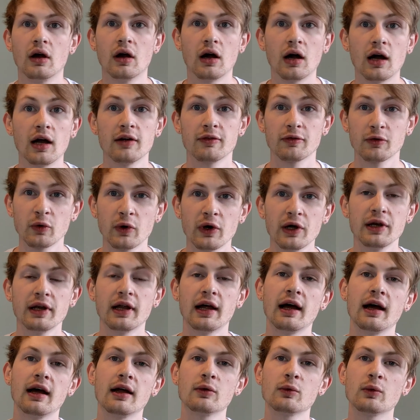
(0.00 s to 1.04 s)
Hi everyone
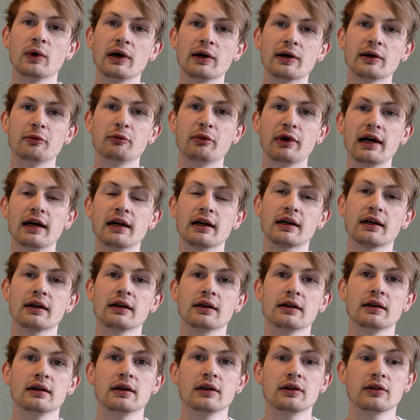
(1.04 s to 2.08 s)
and welcome back.
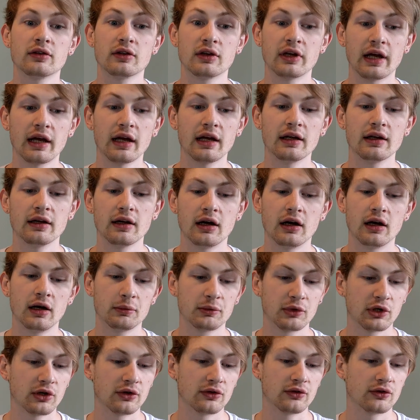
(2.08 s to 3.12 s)
Today
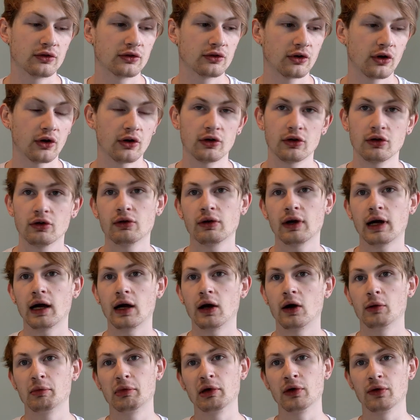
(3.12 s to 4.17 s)
I'm going to show you
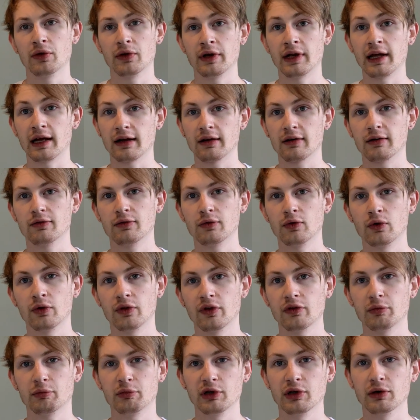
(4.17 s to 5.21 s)
how I built the neck for
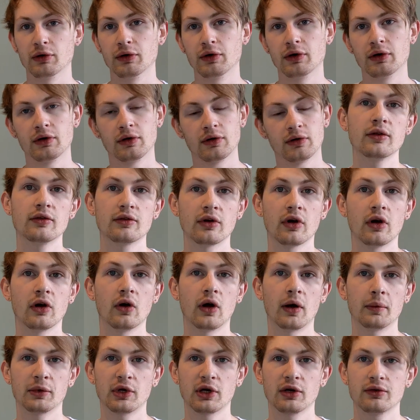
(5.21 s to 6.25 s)
this build. So
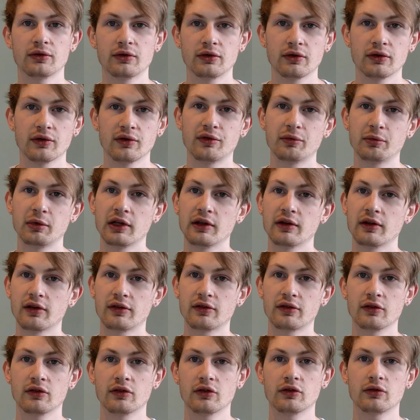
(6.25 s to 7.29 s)
I'm going to split
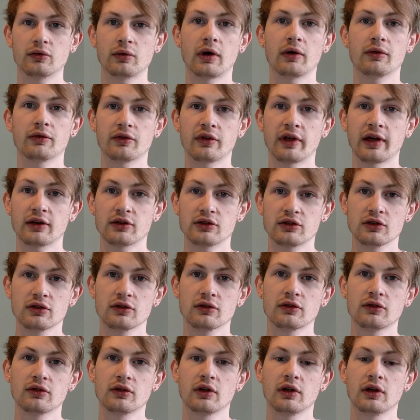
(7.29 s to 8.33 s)
this into 12
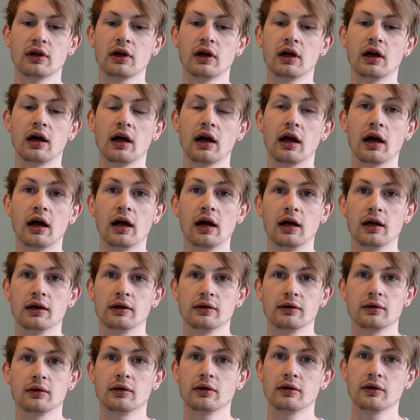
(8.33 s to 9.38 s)
sections
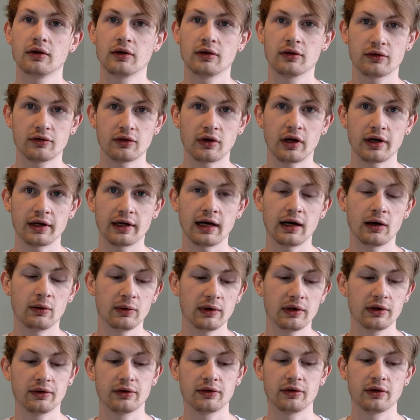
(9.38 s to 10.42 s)
and starting out
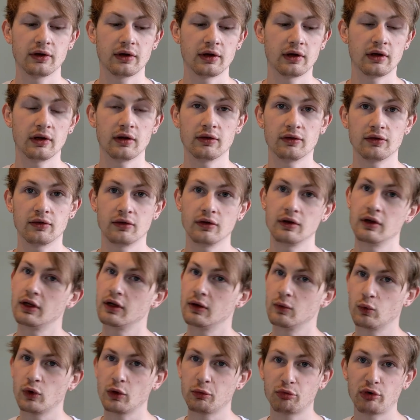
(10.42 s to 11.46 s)
with is
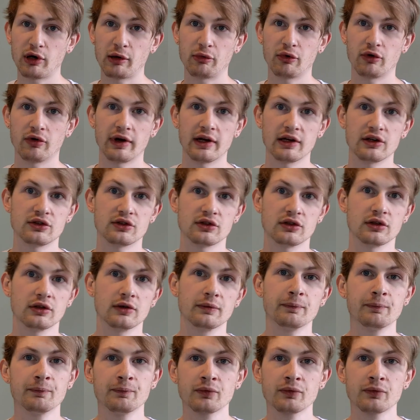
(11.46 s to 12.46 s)
the wood preparation.